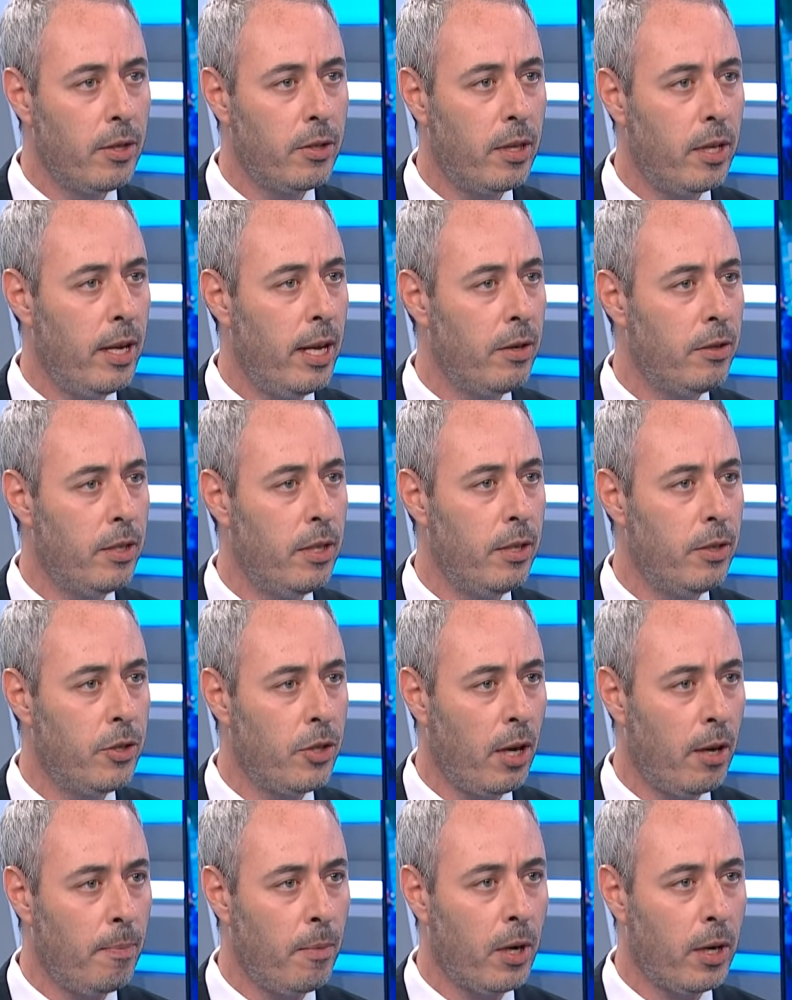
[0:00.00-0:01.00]
So they now see the
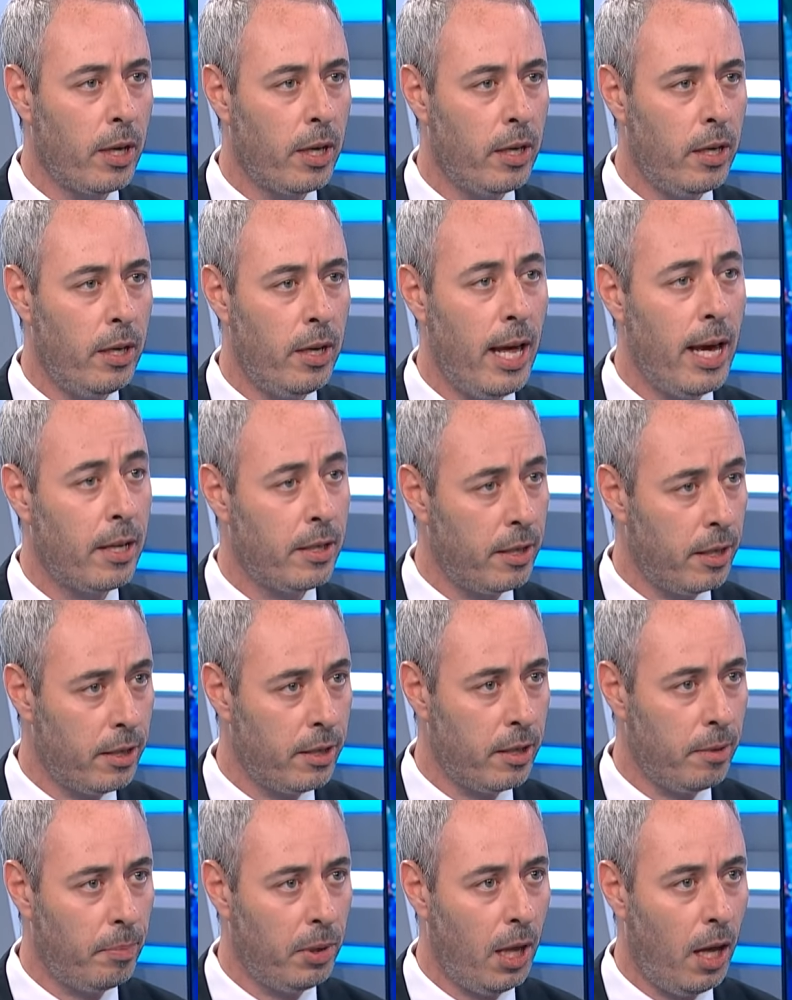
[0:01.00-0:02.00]
job market in
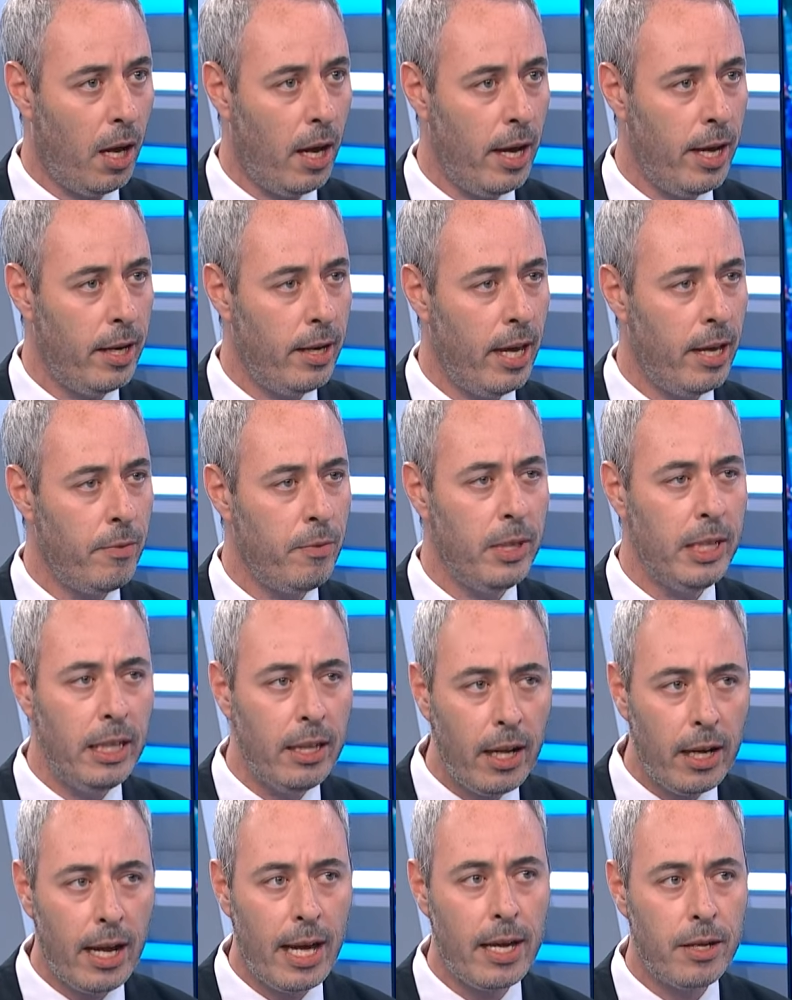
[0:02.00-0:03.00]
excess supply. And
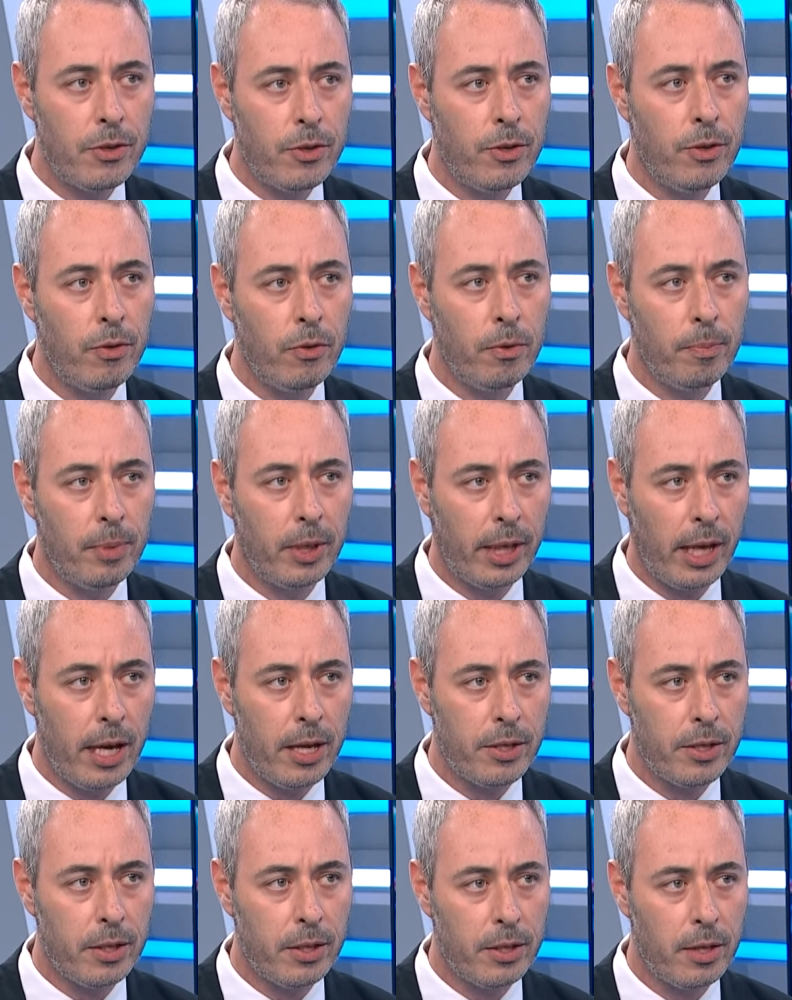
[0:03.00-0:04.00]
really, that has two
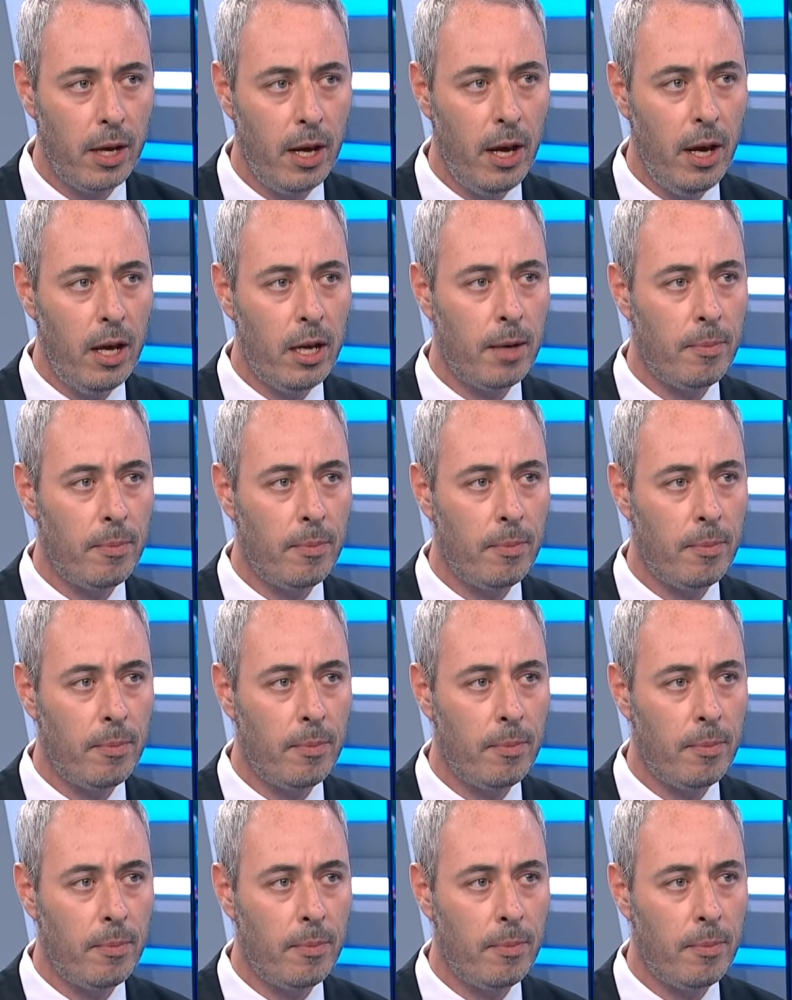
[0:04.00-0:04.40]
implications.